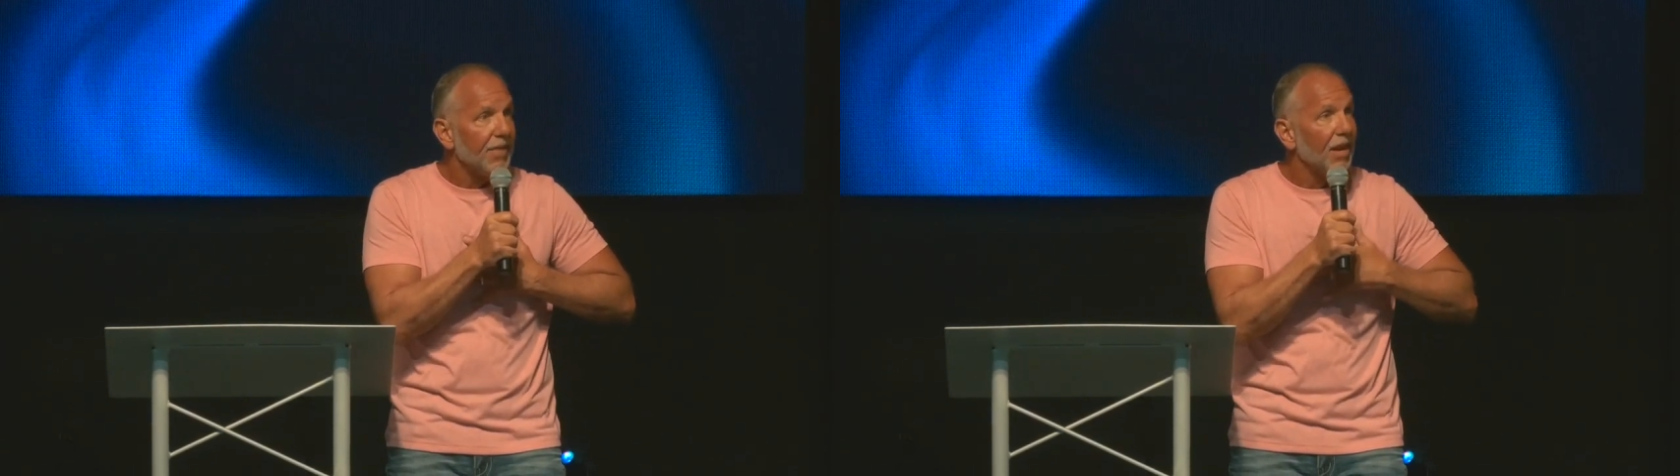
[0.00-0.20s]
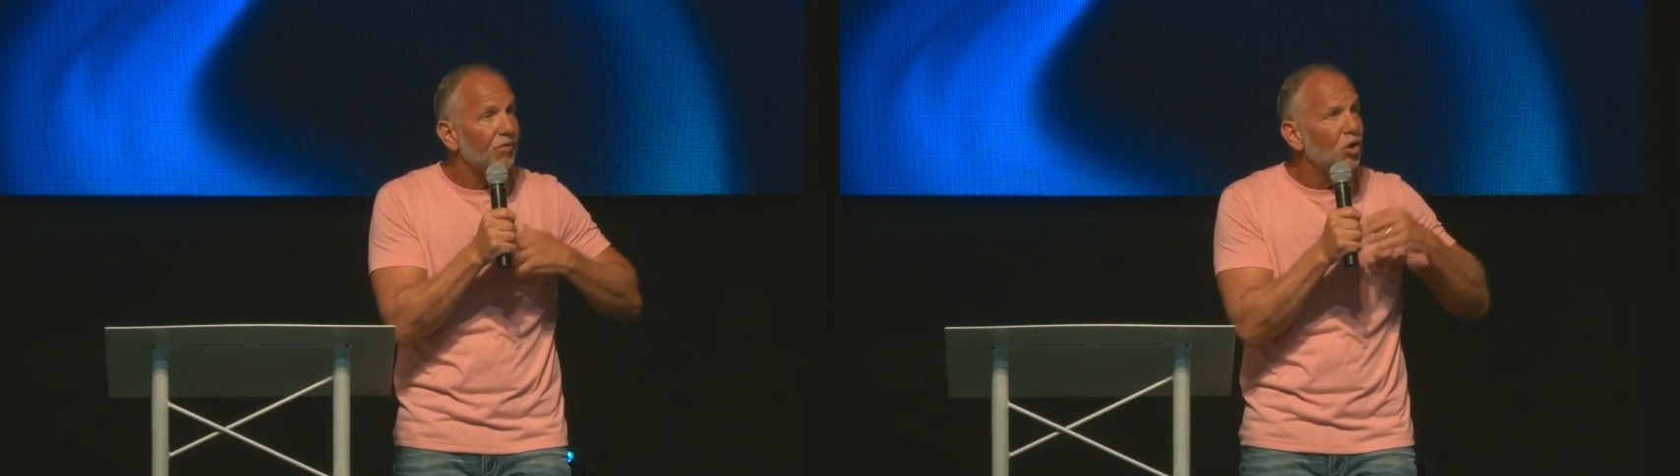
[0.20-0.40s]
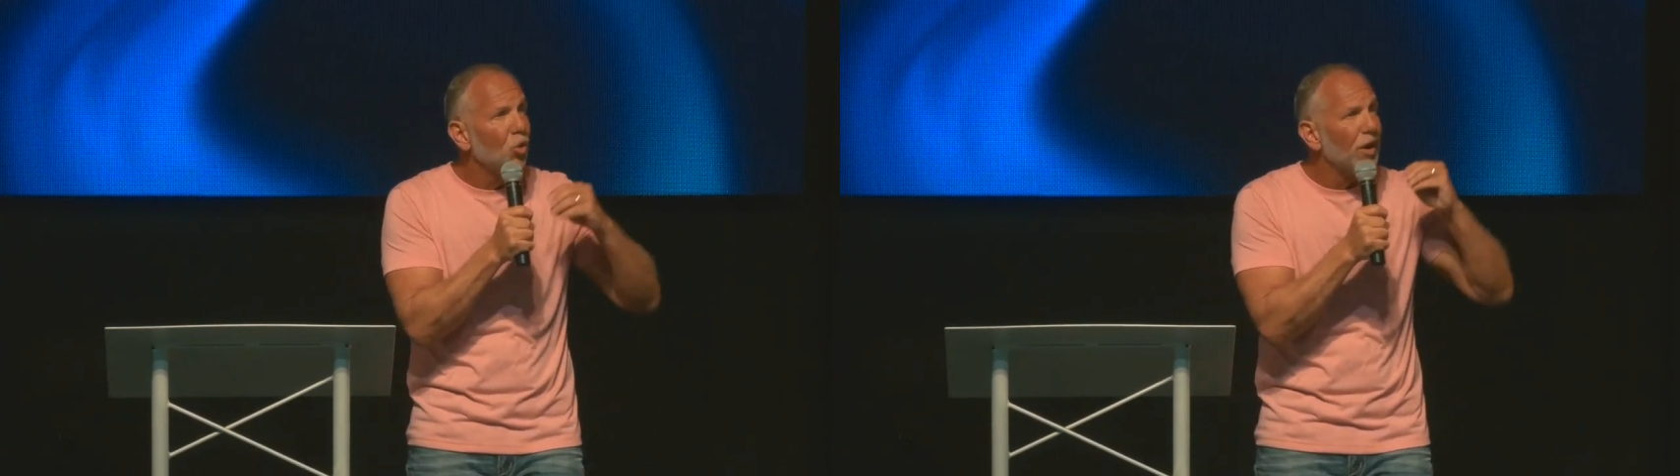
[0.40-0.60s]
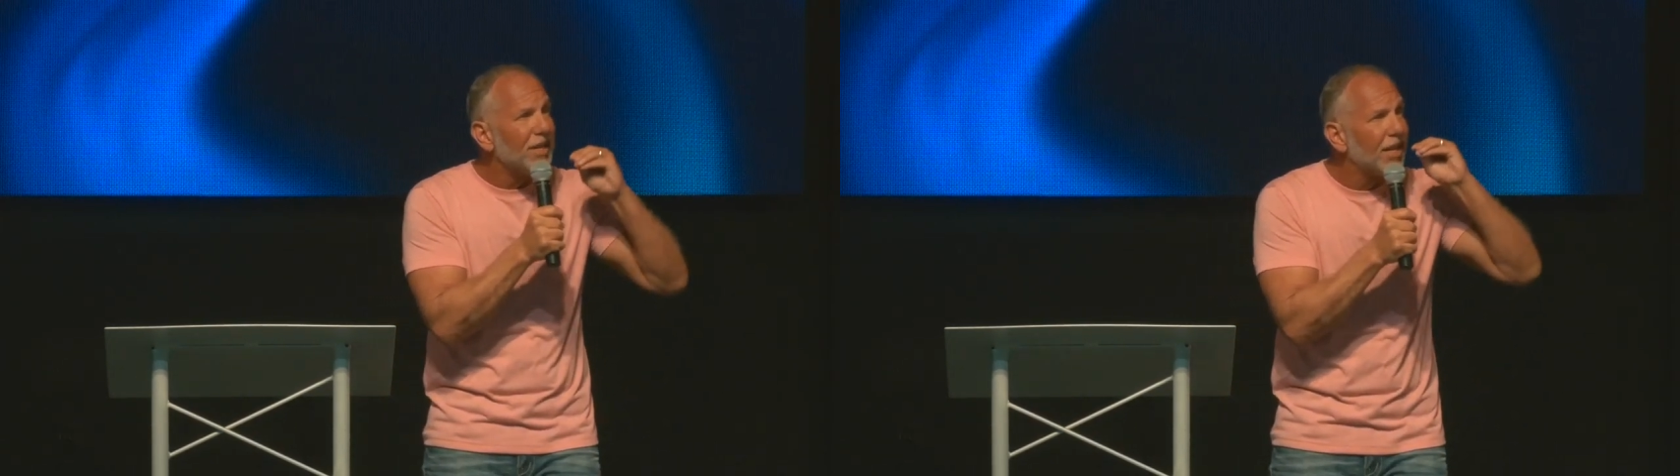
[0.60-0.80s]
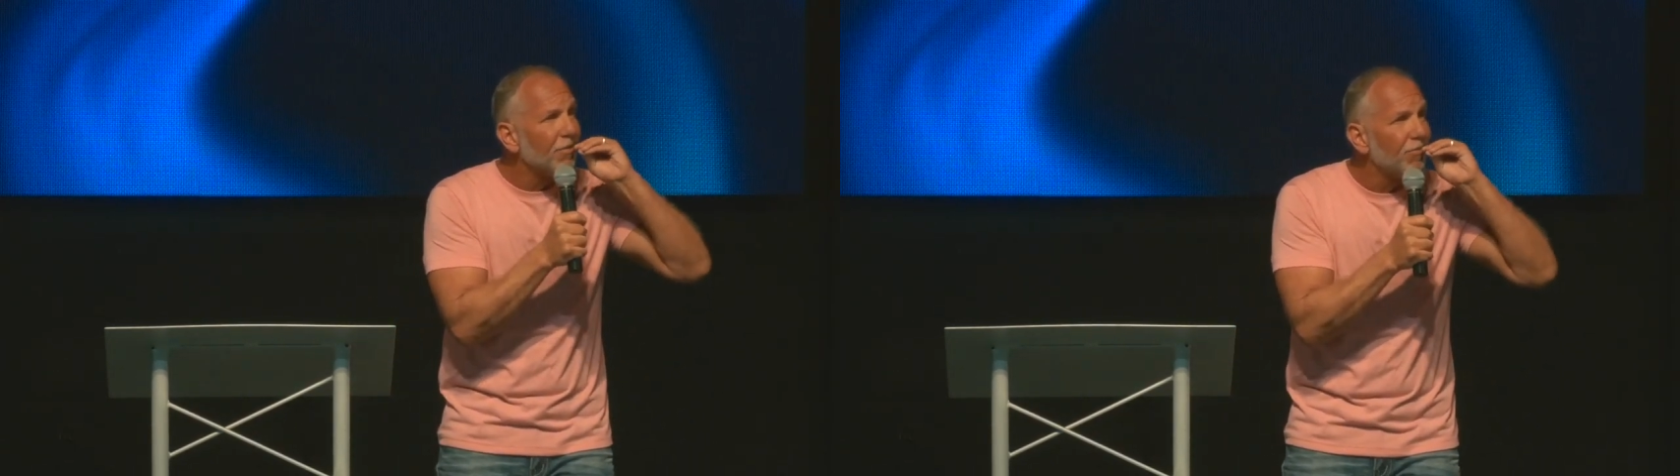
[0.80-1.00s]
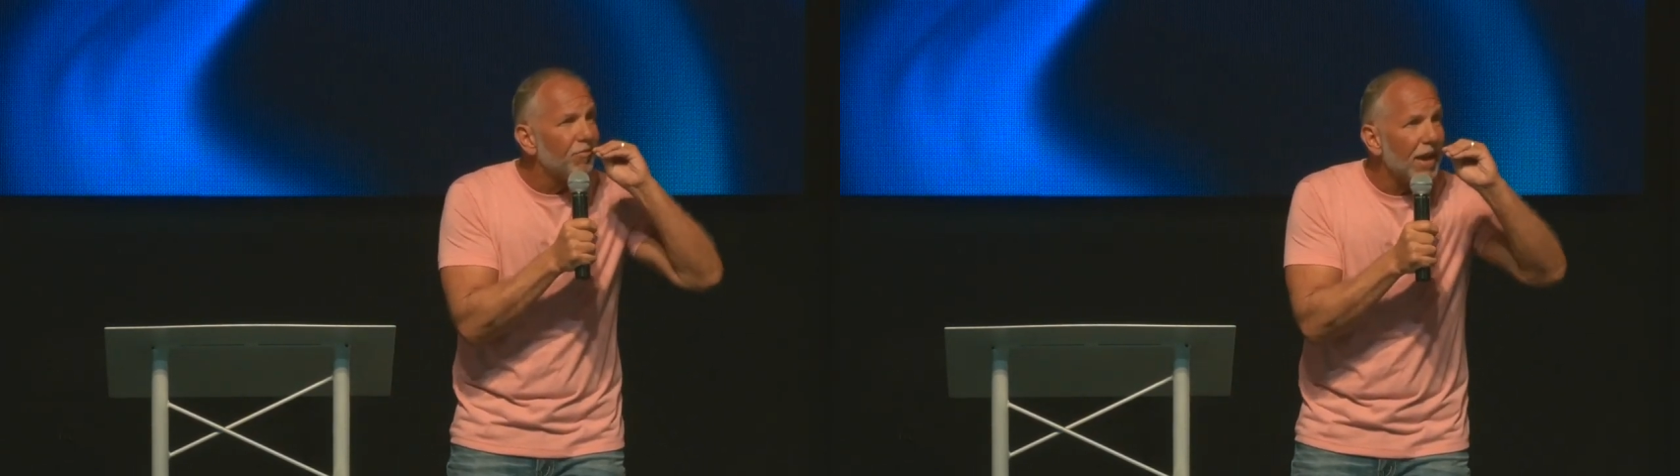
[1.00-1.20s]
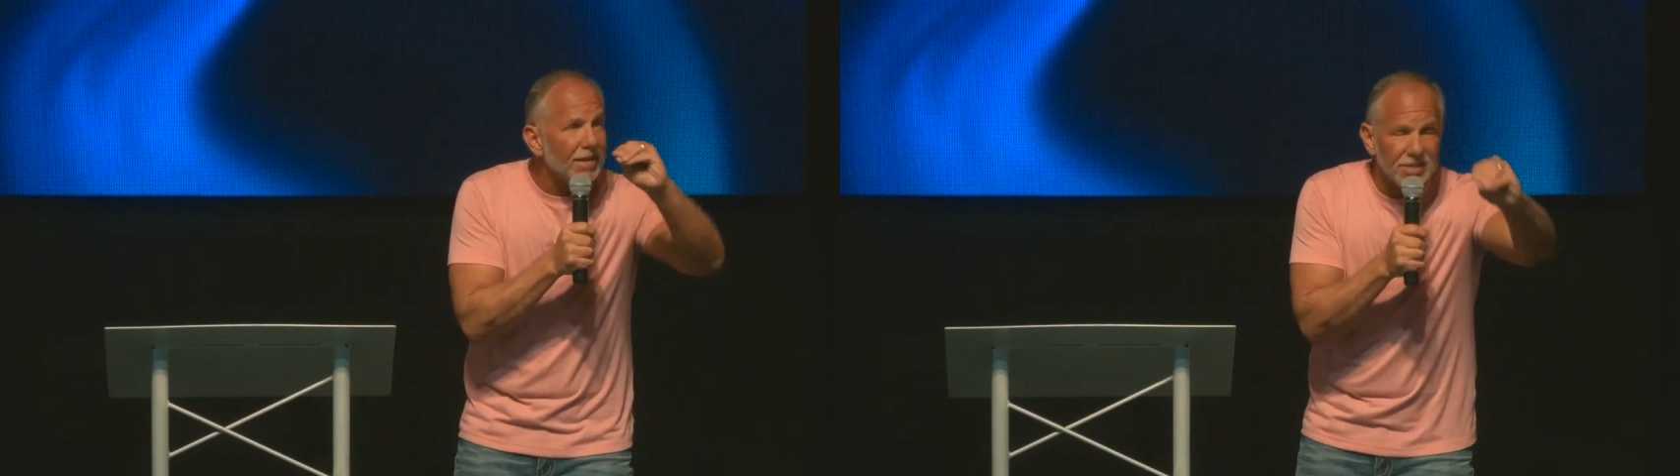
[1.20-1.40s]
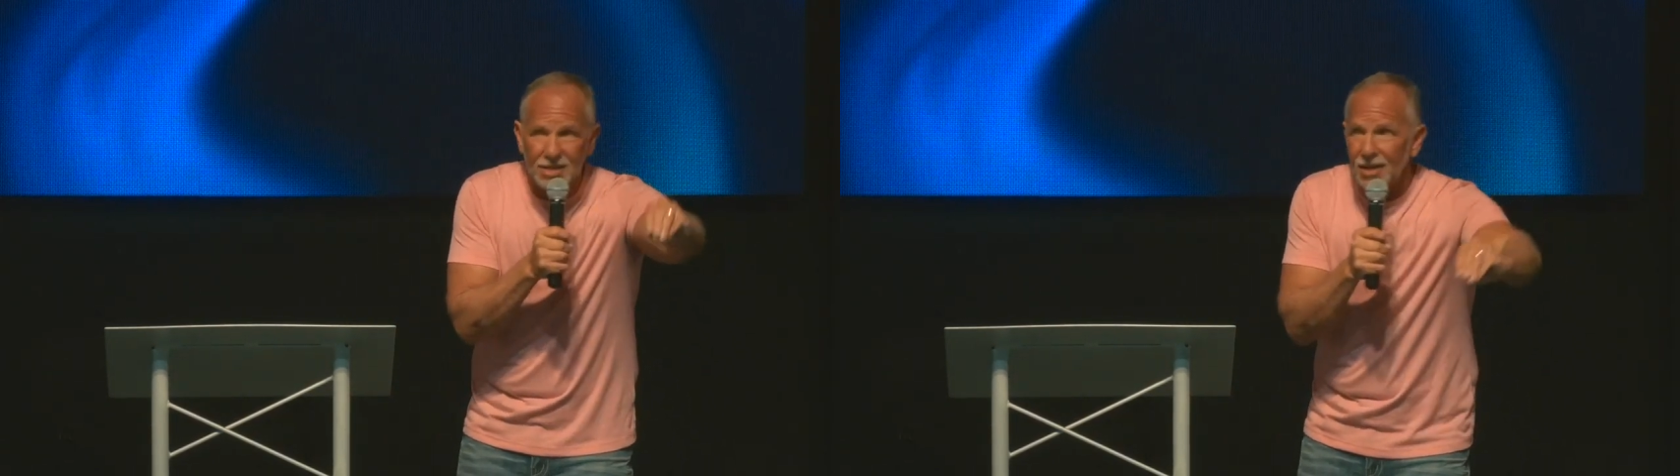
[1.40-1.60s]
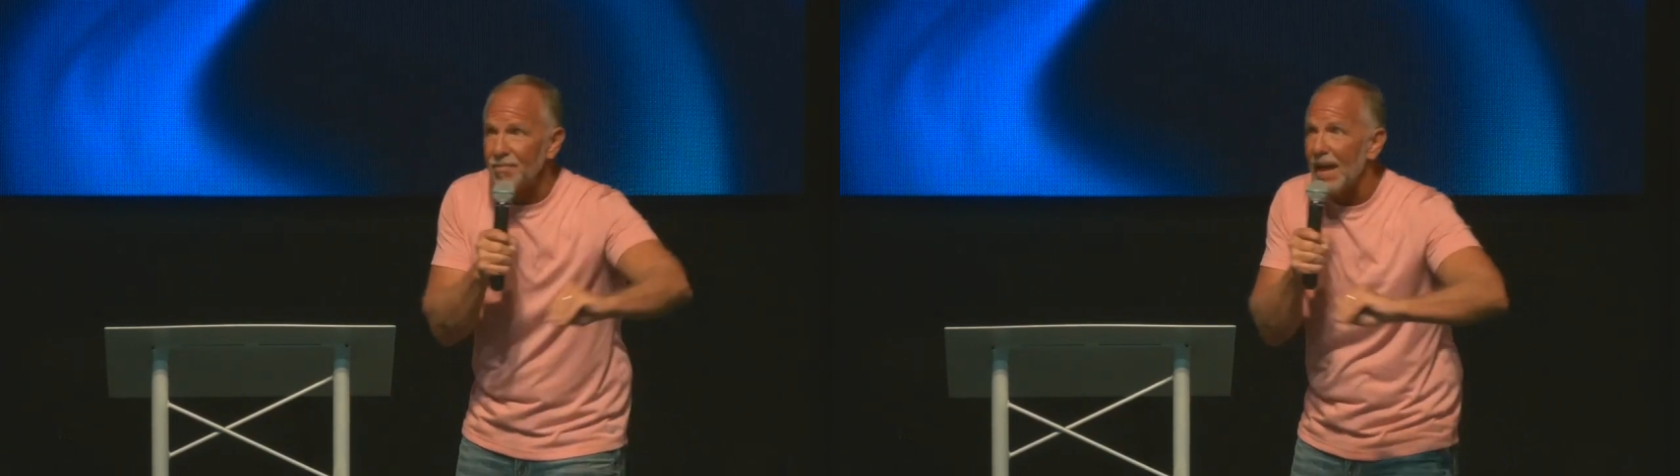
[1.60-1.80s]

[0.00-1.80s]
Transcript: And that if you would confess